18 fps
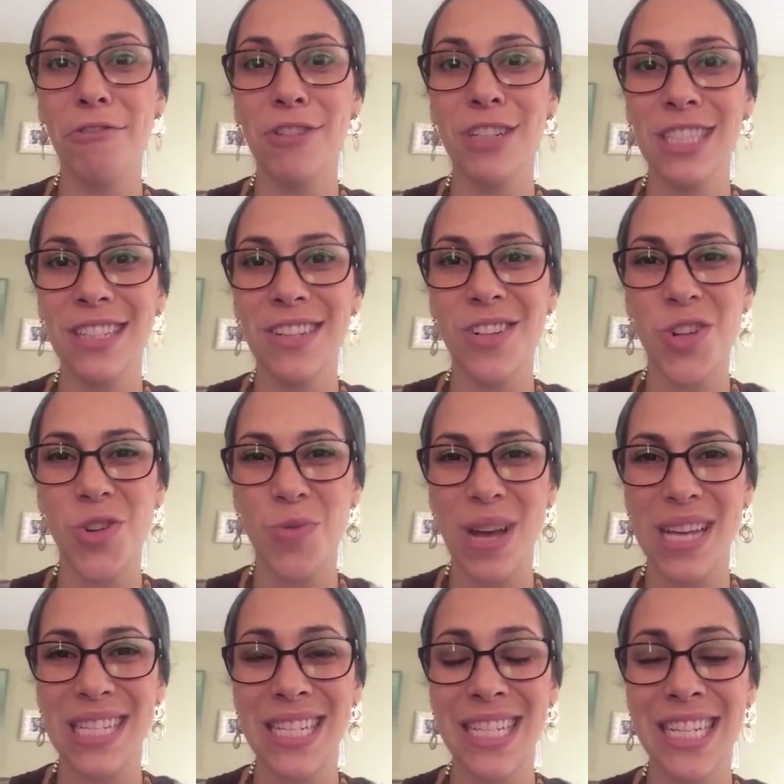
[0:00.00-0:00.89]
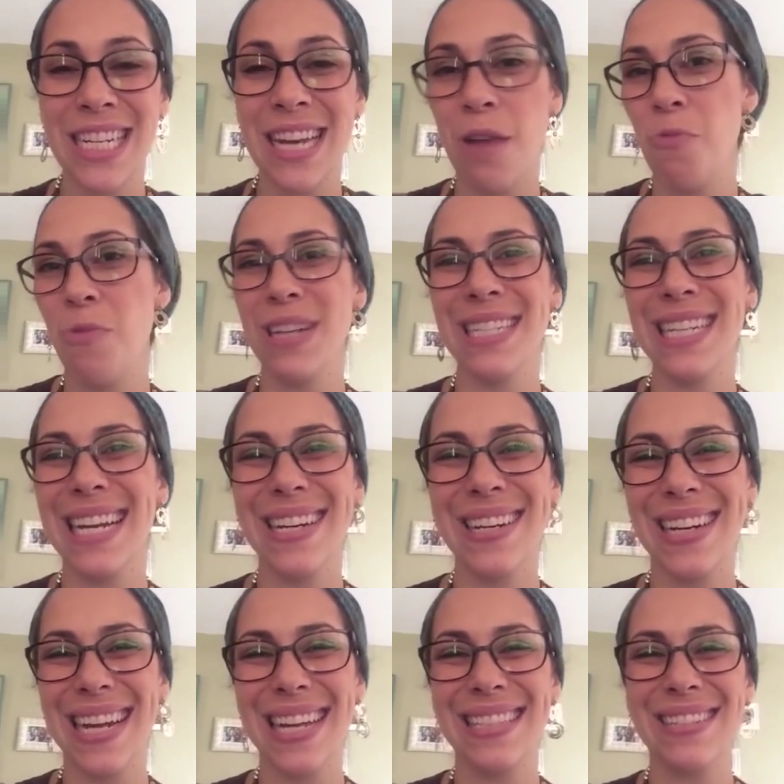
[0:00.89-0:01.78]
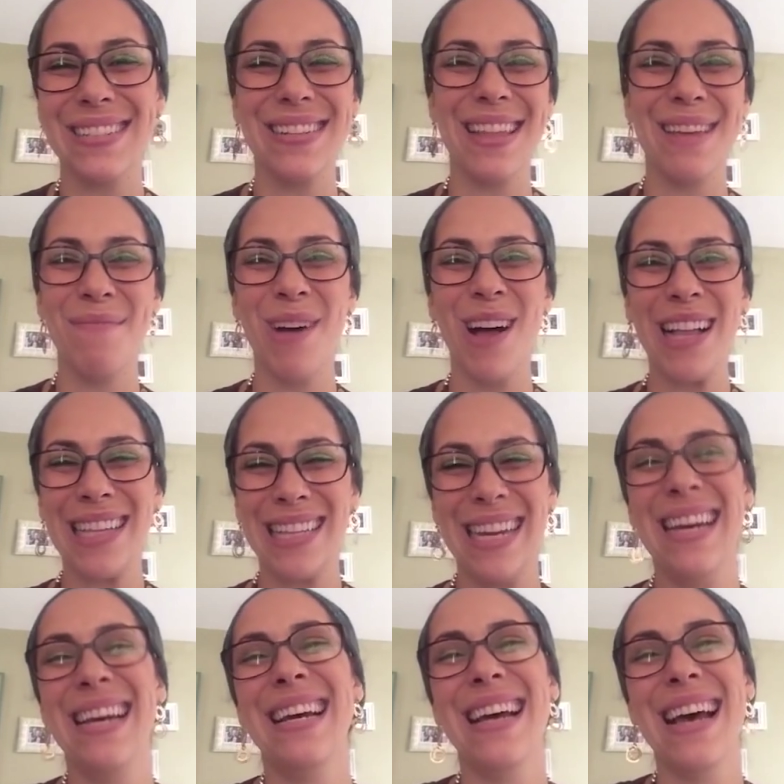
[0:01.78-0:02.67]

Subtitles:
every single question. I wish I could answer them all.